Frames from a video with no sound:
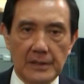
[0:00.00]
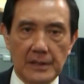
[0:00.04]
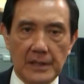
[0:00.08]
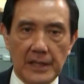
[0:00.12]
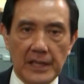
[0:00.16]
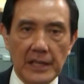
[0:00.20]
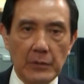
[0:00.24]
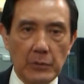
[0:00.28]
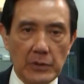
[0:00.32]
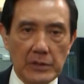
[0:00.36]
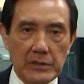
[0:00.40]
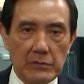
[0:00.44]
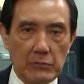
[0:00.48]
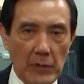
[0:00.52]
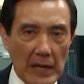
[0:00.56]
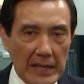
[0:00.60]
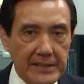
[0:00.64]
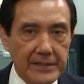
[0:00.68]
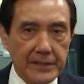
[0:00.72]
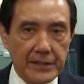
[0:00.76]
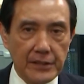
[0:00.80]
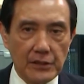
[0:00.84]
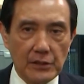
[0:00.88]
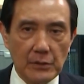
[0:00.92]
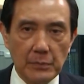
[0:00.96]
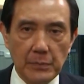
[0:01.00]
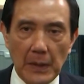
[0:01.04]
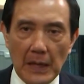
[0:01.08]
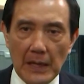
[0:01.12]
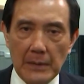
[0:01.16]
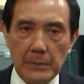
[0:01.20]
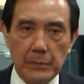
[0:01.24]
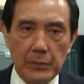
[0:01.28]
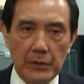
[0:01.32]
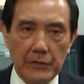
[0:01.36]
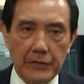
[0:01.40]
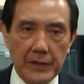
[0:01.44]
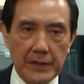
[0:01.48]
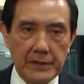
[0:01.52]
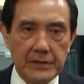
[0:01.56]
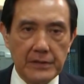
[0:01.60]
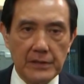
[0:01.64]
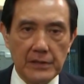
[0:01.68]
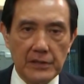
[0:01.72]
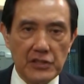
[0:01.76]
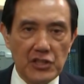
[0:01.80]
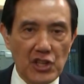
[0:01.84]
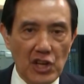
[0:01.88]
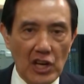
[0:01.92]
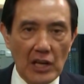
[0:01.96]
He was rescued by
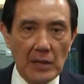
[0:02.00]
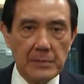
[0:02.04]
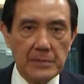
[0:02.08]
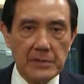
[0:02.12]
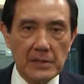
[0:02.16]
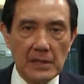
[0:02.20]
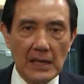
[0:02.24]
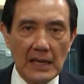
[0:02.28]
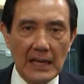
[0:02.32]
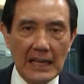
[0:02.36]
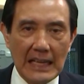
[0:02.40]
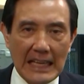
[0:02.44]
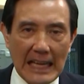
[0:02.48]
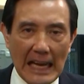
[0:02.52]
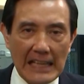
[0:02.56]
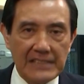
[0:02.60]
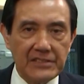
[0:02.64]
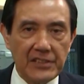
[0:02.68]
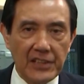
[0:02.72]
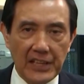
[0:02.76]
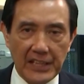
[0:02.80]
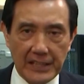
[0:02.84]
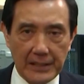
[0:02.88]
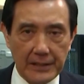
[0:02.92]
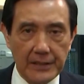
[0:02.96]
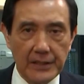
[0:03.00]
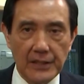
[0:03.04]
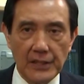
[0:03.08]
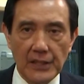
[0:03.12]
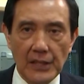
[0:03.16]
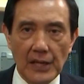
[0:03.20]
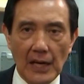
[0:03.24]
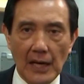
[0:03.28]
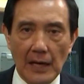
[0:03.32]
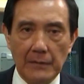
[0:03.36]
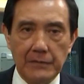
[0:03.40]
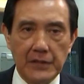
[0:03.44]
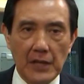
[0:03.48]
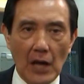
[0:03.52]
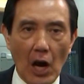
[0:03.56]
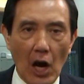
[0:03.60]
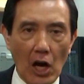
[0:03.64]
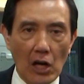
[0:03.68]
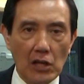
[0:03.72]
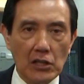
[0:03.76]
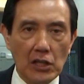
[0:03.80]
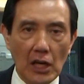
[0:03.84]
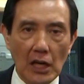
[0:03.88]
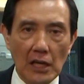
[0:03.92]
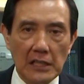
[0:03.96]
Professor James Kentley of the
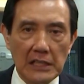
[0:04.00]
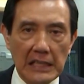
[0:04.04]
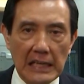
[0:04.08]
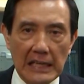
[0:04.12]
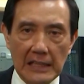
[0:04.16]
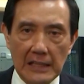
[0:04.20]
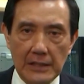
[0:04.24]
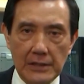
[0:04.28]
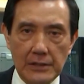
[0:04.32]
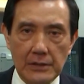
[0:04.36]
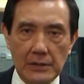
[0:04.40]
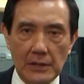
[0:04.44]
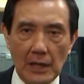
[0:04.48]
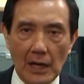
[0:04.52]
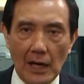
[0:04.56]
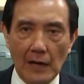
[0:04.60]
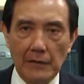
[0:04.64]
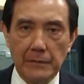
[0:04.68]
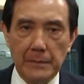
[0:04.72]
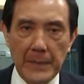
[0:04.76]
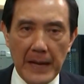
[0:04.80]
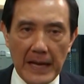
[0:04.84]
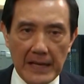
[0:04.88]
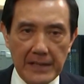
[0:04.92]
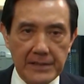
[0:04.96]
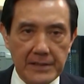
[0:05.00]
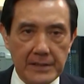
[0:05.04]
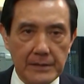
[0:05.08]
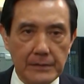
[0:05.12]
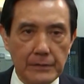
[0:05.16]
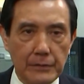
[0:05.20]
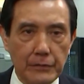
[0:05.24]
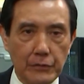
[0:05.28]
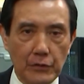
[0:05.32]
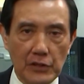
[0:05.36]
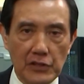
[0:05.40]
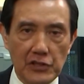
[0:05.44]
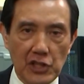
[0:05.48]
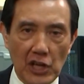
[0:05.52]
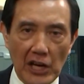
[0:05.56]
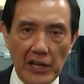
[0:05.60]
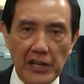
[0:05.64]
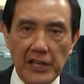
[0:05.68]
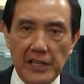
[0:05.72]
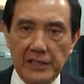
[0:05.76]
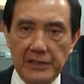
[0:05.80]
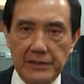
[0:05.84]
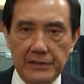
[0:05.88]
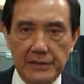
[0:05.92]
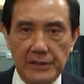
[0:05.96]
Hong Kong College of Medicine for
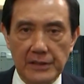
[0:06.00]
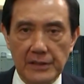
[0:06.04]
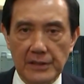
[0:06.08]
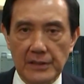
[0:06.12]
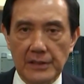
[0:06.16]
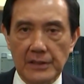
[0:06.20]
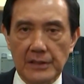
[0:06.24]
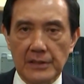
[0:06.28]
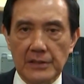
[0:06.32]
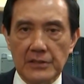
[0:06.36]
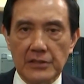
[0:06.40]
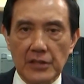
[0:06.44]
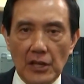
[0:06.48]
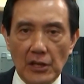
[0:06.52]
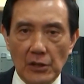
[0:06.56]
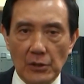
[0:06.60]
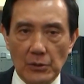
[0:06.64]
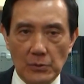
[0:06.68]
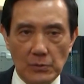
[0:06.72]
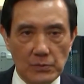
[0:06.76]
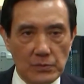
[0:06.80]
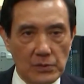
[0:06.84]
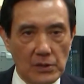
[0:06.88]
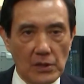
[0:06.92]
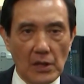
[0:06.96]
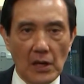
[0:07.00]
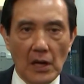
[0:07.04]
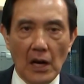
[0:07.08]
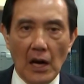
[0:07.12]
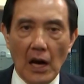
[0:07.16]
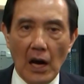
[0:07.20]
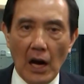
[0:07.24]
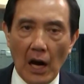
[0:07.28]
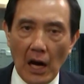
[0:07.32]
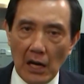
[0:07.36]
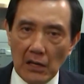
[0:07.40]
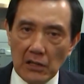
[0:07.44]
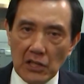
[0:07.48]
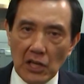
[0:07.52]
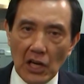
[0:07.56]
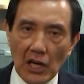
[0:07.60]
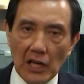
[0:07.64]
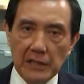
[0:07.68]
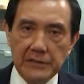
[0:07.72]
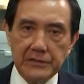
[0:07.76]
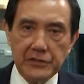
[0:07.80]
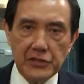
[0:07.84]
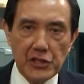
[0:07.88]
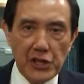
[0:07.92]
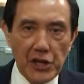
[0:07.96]
Chinese. So, Hong
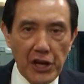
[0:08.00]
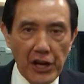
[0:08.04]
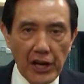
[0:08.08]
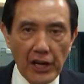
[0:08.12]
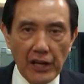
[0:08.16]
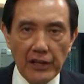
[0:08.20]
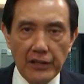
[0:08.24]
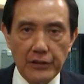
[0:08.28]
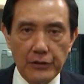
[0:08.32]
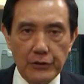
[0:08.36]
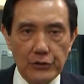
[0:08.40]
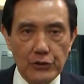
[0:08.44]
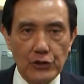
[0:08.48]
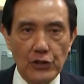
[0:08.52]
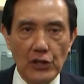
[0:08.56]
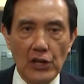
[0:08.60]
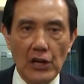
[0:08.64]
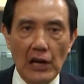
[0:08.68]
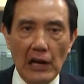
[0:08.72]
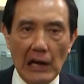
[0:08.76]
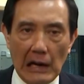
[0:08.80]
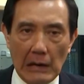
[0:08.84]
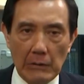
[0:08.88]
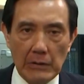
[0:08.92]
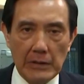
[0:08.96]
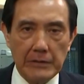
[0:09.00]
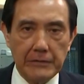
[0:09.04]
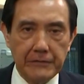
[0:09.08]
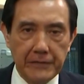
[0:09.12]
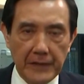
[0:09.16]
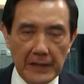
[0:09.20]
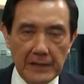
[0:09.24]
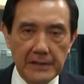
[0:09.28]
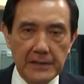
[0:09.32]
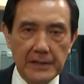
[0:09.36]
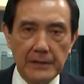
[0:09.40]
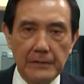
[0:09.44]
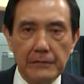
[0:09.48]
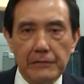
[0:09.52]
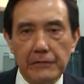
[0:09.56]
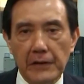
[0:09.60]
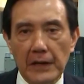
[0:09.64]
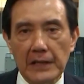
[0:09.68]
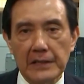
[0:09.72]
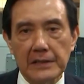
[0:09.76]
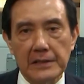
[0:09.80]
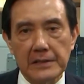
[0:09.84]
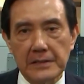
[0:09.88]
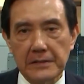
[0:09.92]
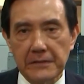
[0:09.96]
Kong changed our founding
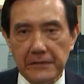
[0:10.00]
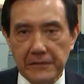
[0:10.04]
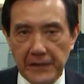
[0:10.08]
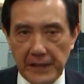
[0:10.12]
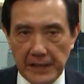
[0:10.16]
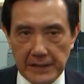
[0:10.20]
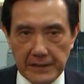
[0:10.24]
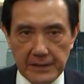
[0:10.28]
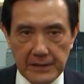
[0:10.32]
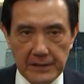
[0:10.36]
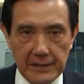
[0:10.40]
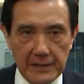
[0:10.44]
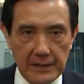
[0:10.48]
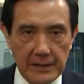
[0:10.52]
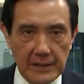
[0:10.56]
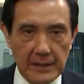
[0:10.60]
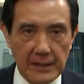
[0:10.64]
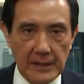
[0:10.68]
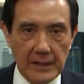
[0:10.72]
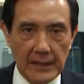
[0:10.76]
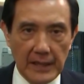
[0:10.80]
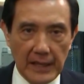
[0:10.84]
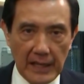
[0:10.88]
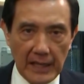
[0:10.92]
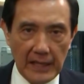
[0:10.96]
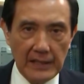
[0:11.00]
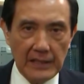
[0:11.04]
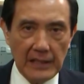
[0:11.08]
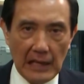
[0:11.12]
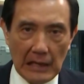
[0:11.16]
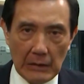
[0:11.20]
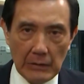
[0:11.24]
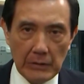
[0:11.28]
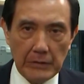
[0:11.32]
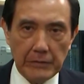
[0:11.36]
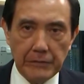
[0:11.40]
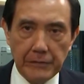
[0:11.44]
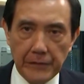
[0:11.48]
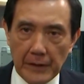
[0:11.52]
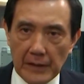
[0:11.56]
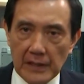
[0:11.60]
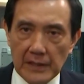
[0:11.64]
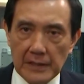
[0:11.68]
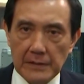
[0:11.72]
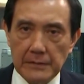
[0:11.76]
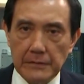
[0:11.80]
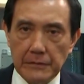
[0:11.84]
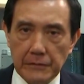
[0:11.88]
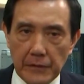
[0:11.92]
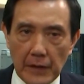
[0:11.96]
father's fate, and our
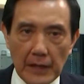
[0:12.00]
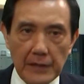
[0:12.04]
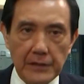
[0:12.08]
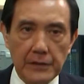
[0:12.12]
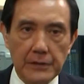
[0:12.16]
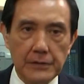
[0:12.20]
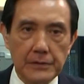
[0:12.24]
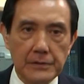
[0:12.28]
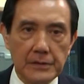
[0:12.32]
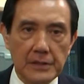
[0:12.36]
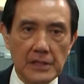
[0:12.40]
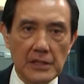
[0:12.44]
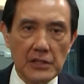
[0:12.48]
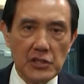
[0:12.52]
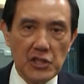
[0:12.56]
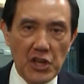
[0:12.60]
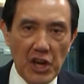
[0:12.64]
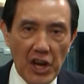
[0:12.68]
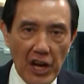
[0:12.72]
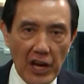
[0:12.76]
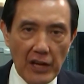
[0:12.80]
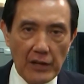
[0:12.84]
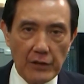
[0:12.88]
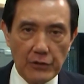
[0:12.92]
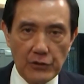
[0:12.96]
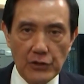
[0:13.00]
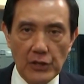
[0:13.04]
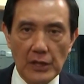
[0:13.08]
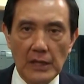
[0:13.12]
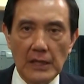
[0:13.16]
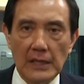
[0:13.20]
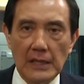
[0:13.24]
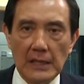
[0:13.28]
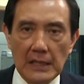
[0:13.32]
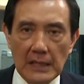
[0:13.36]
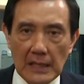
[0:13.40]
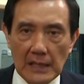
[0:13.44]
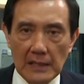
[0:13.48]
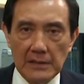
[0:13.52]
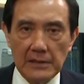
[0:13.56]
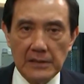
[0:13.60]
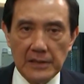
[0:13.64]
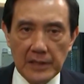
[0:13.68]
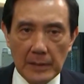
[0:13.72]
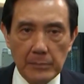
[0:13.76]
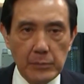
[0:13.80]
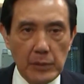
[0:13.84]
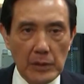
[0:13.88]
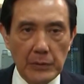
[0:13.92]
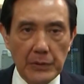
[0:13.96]
founding fathers changed
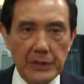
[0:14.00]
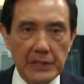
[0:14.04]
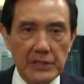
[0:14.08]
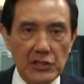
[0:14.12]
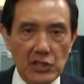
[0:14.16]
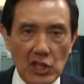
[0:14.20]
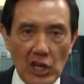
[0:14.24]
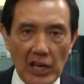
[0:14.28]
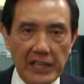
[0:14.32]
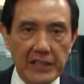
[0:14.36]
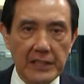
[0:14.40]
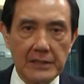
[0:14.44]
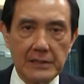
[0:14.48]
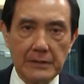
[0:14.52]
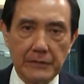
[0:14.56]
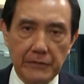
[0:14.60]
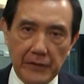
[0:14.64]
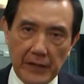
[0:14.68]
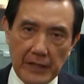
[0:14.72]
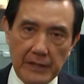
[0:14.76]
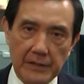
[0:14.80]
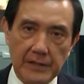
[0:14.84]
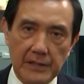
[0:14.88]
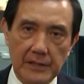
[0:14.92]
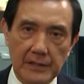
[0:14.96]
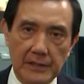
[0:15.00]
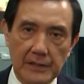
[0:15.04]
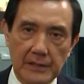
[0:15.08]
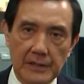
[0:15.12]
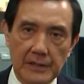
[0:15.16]
contemporary China's fate.